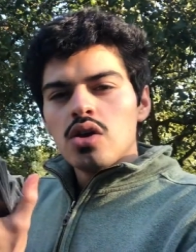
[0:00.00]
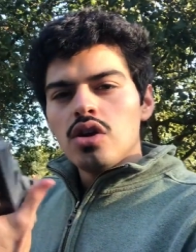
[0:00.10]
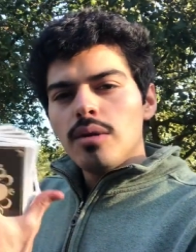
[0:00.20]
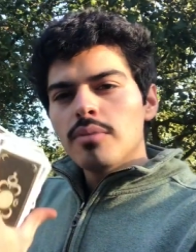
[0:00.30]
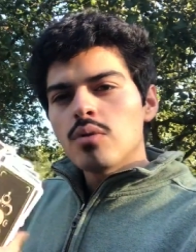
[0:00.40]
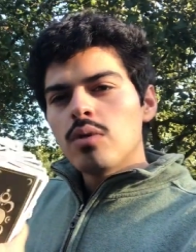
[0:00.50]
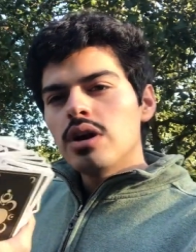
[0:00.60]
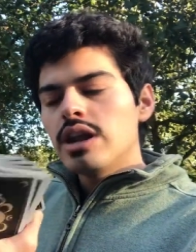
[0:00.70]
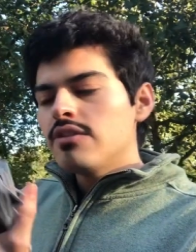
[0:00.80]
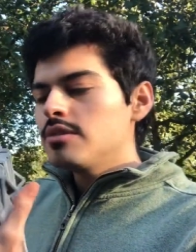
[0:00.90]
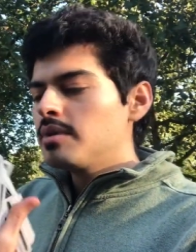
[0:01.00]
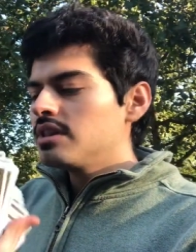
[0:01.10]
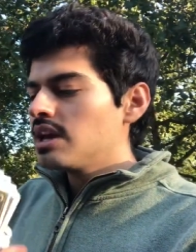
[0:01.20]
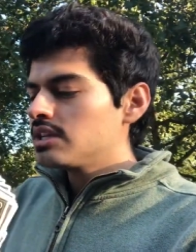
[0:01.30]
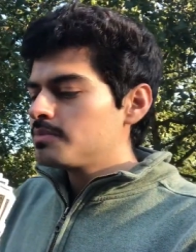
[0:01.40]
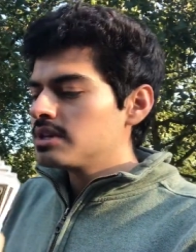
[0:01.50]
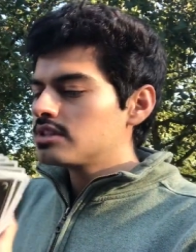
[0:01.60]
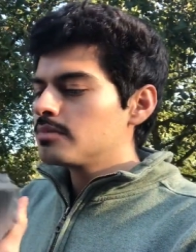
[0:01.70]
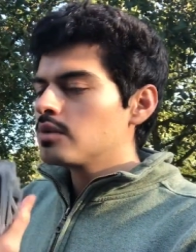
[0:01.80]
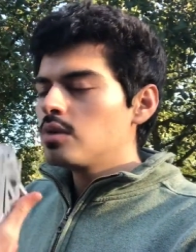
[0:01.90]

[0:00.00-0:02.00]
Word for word: Number one, everybody that has picked number